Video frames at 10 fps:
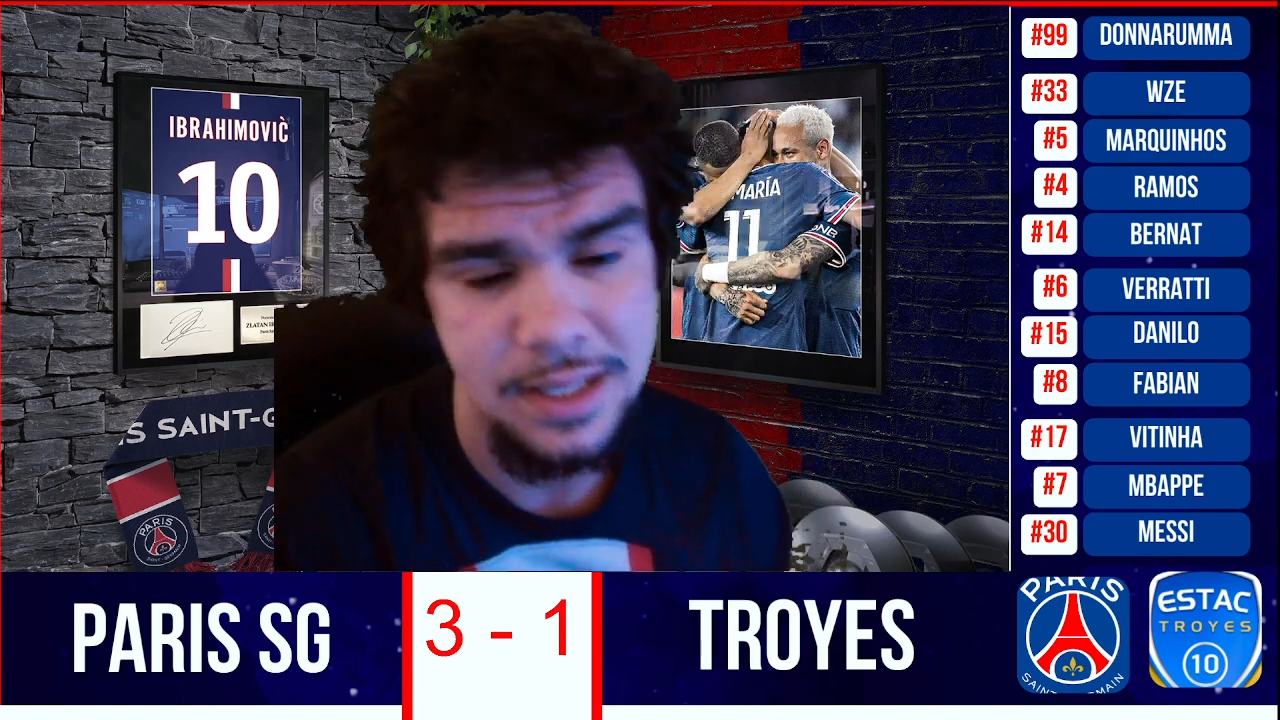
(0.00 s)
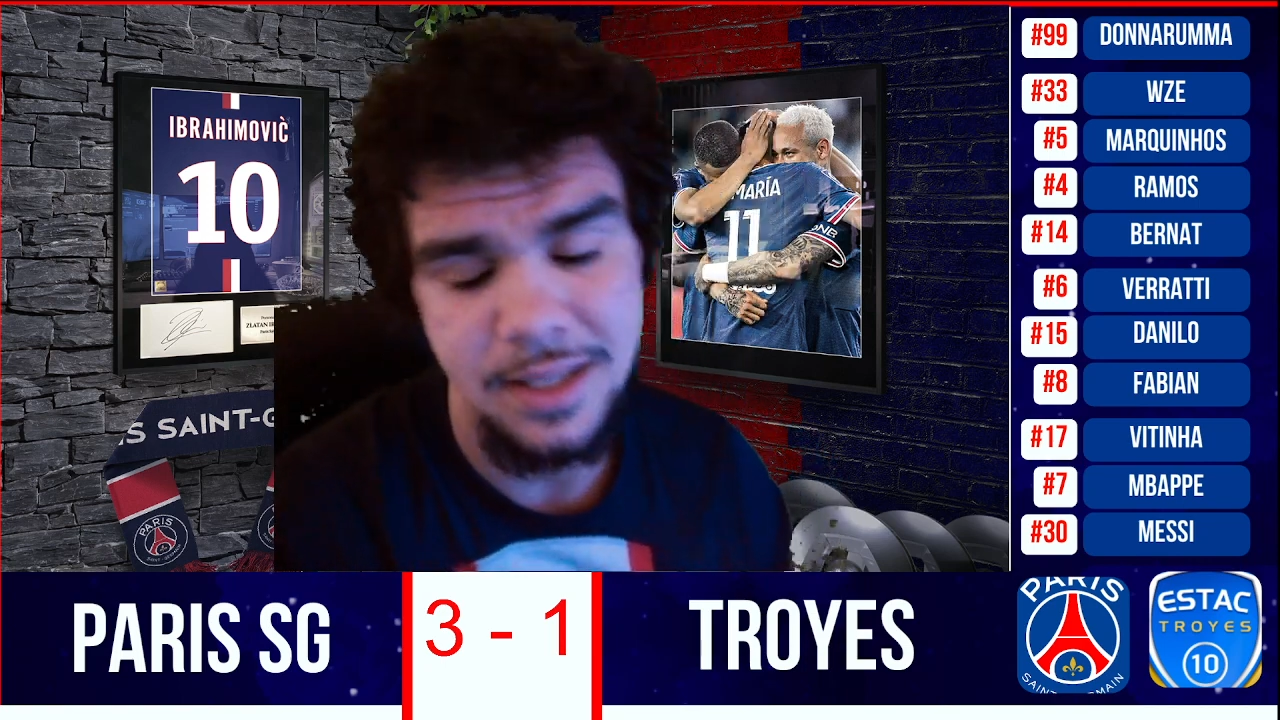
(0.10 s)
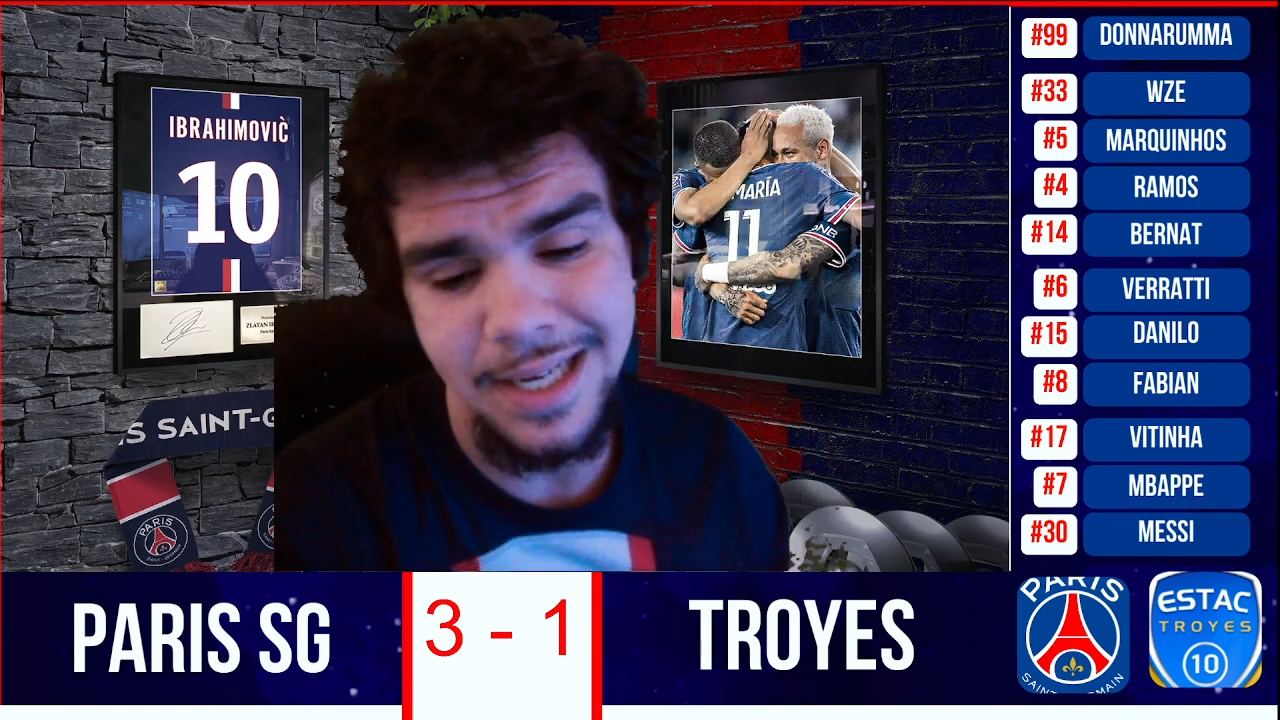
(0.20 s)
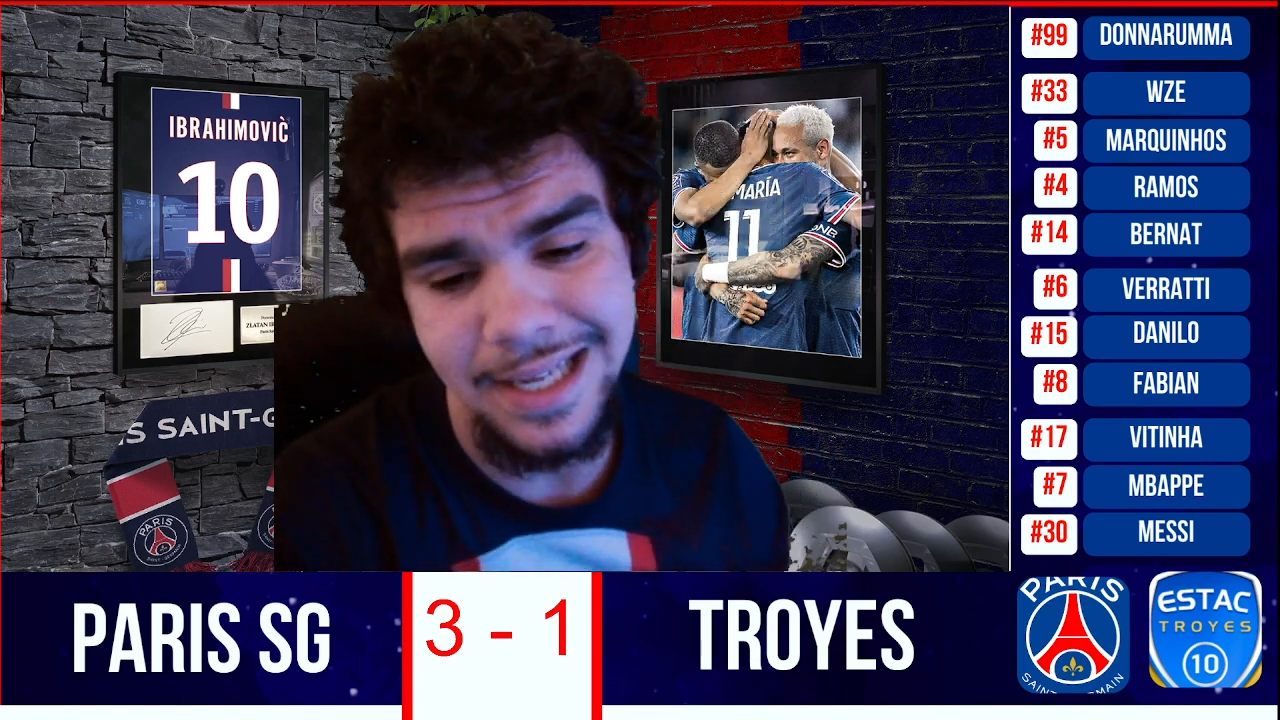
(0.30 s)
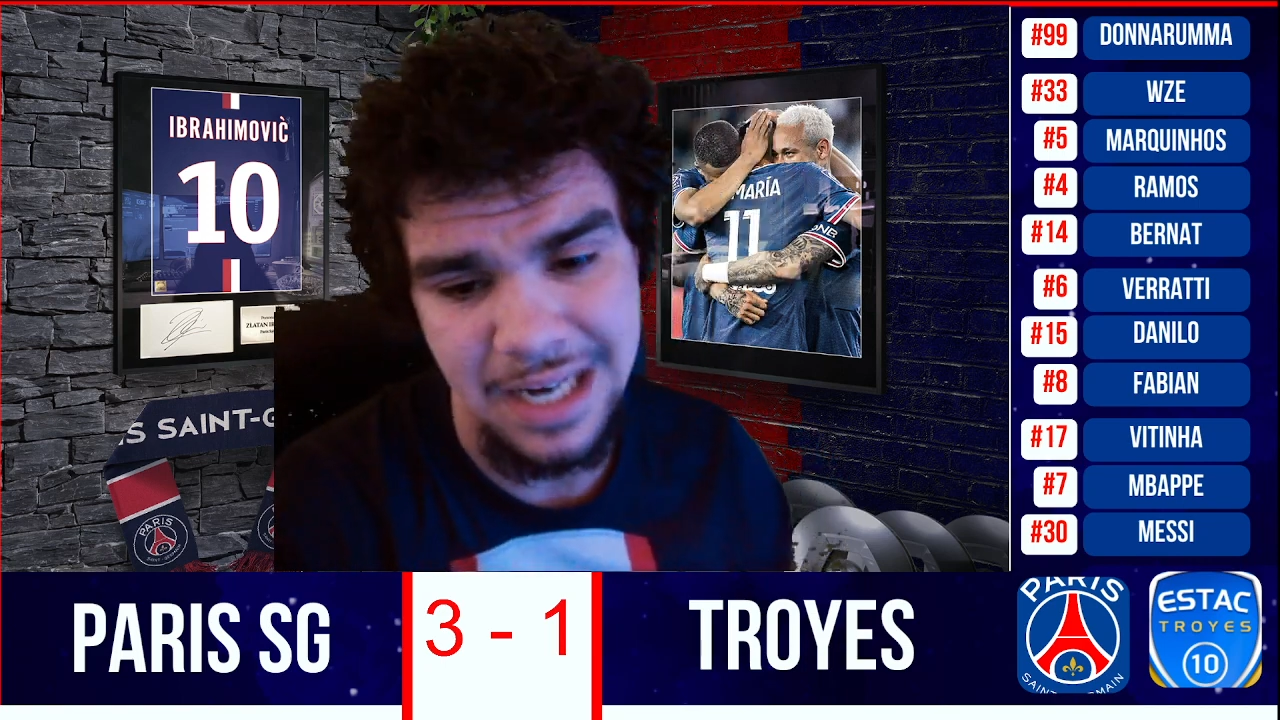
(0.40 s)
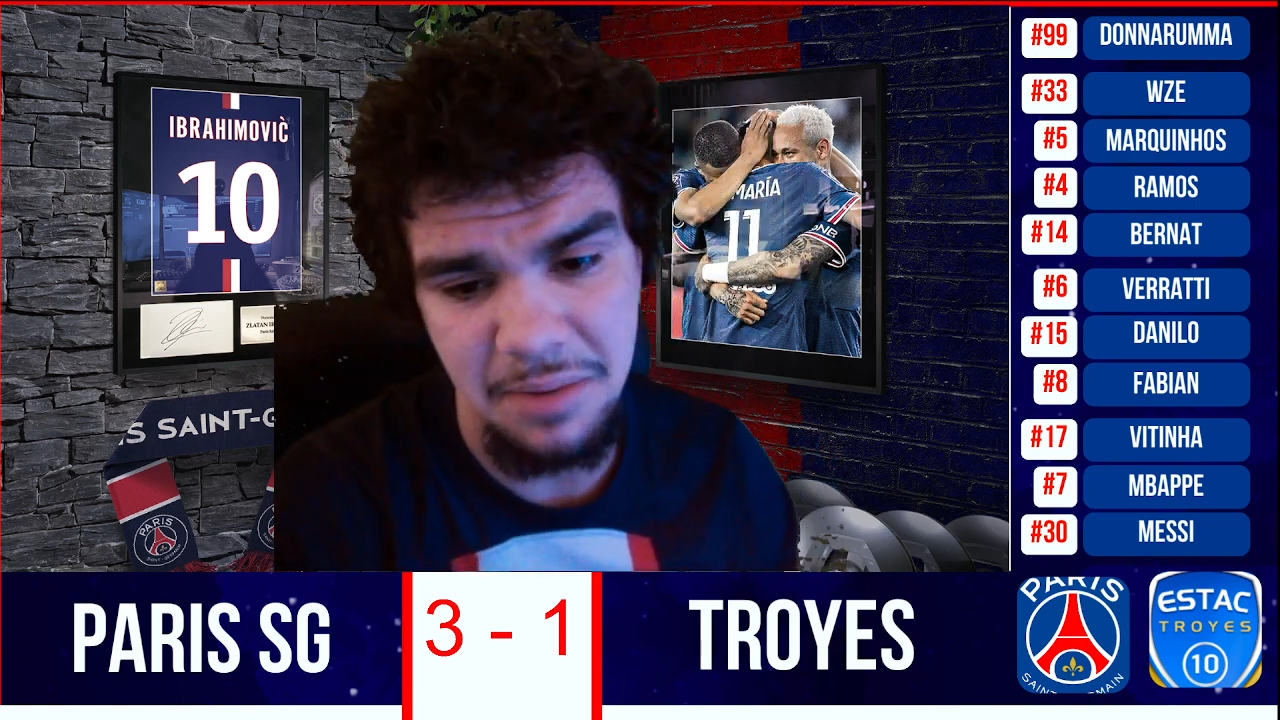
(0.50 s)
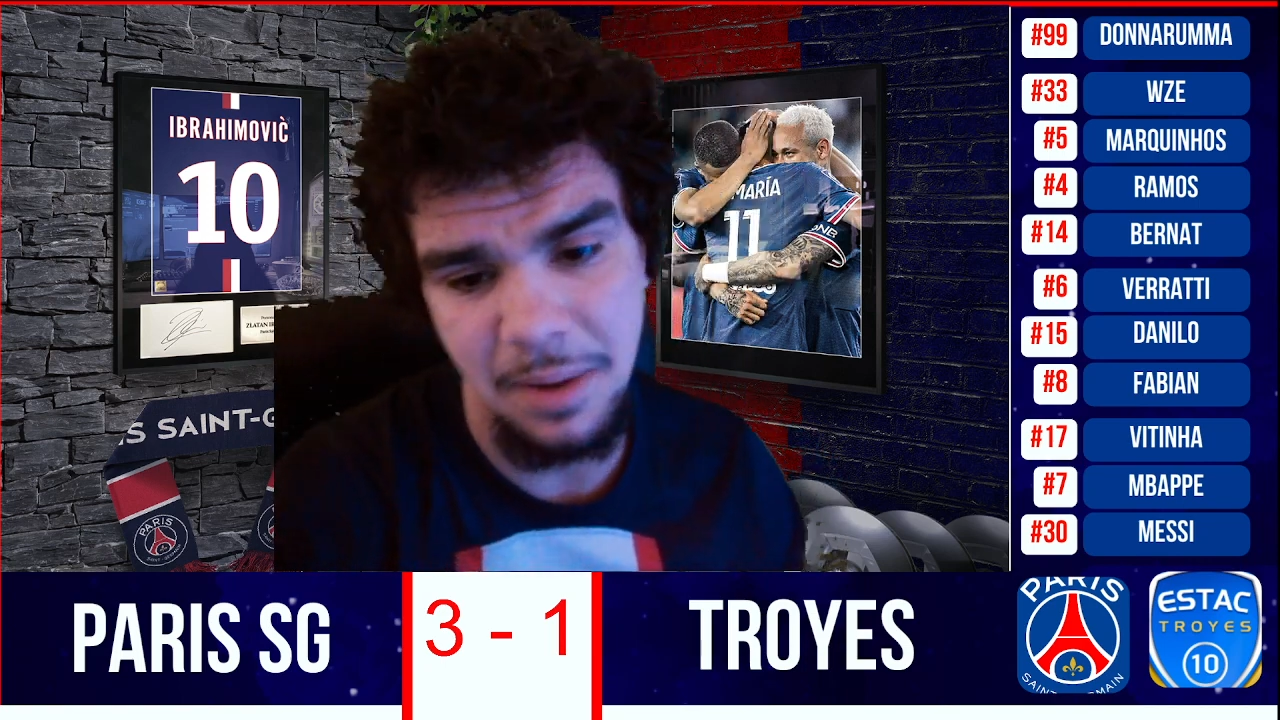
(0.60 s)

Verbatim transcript: that Kylian